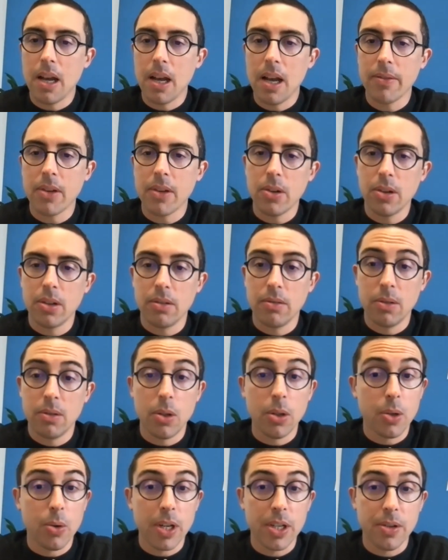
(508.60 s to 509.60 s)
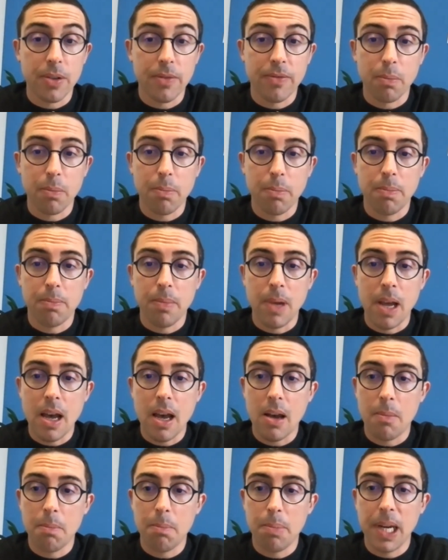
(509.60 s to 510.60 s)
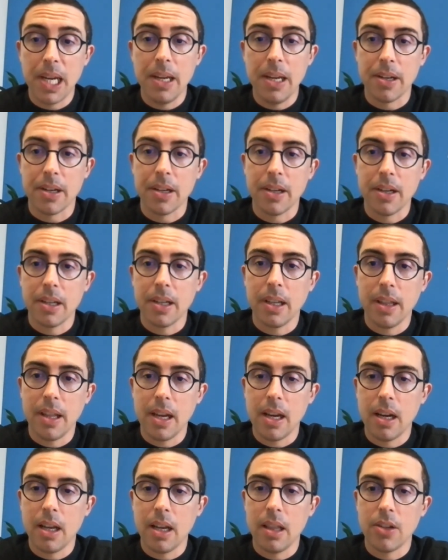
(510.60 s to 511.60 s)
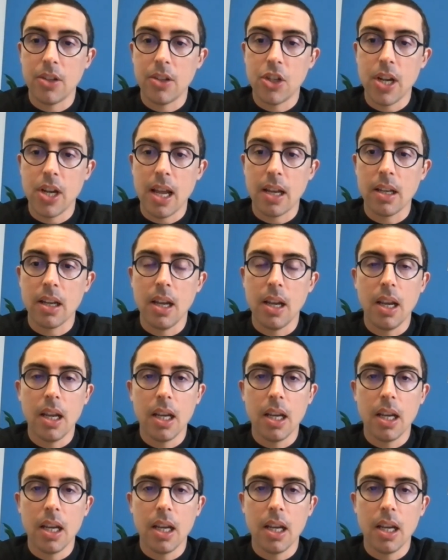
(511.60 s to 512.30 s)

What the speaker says: I've got a good question from Peter there in the chat.